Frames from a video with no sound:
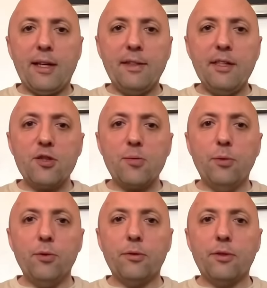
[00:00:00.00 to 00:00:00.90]
I think it's
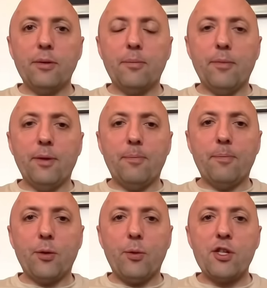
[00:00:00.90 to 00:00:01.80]
more the
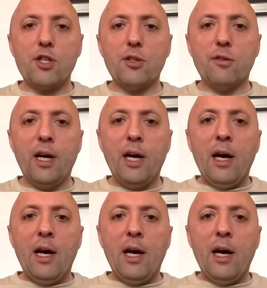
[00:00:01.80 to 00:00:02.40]
question of,